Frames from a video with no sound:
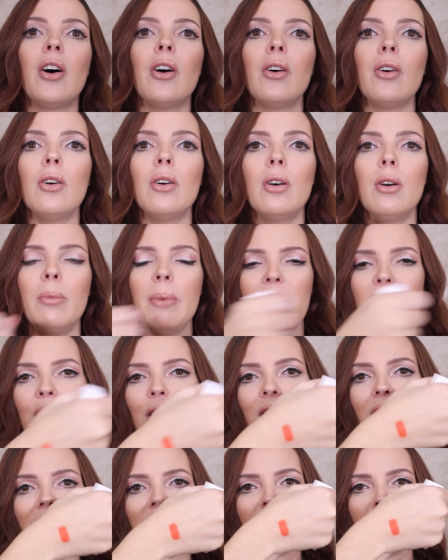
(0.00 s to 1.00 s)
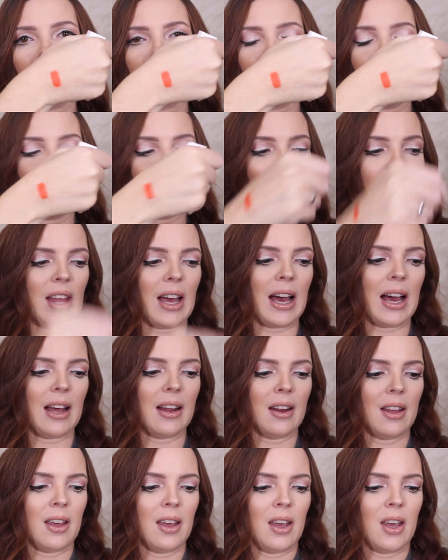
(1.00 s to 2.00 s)
Oh my goodness, I love
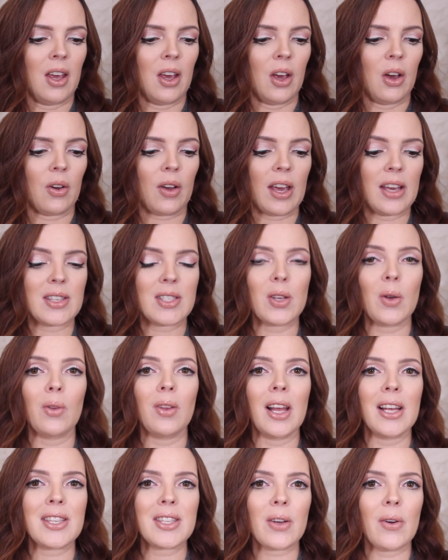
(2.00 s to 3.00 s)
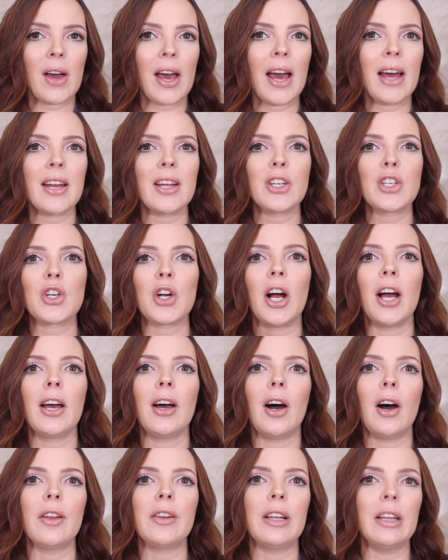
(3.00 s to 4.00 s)
that. Okay, so let's go ahead and try
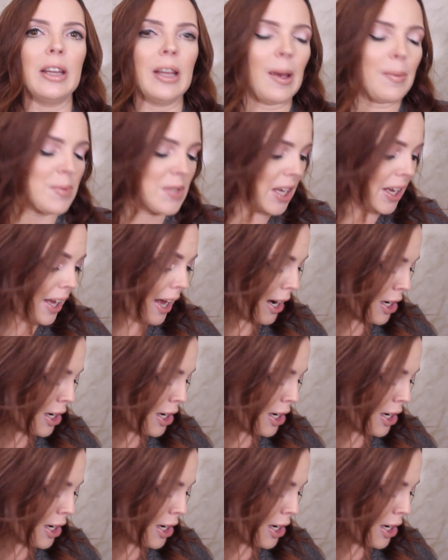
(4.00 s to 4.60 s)
it on the lips. I